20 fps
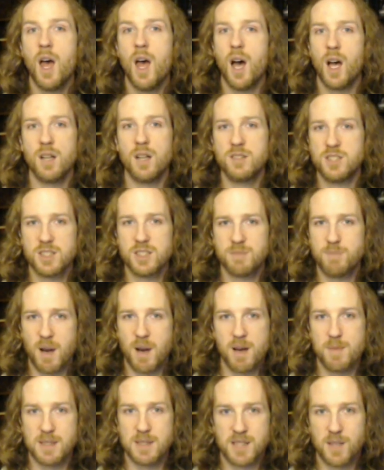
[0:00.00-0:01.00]
I'll just
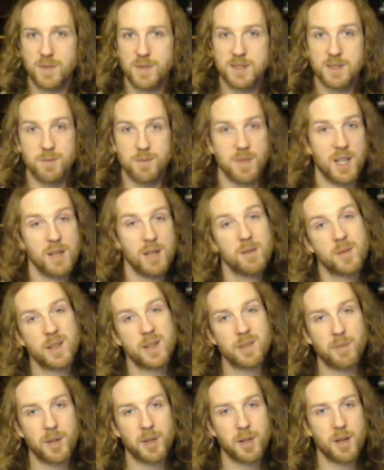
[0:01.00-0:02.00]
bury myself in something,
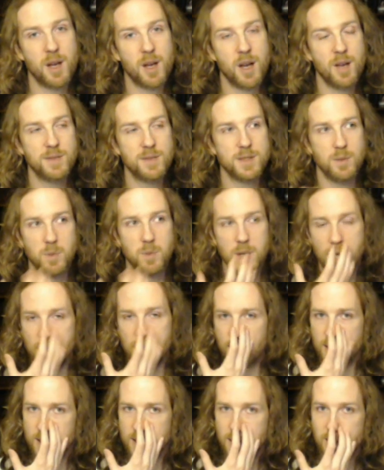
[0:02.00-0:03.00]
whilst my other half's at
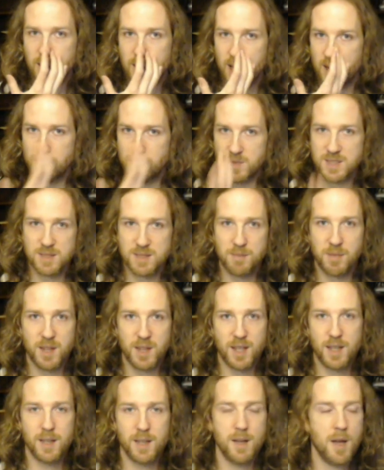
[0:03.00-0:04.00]
work, and I'll get on with something,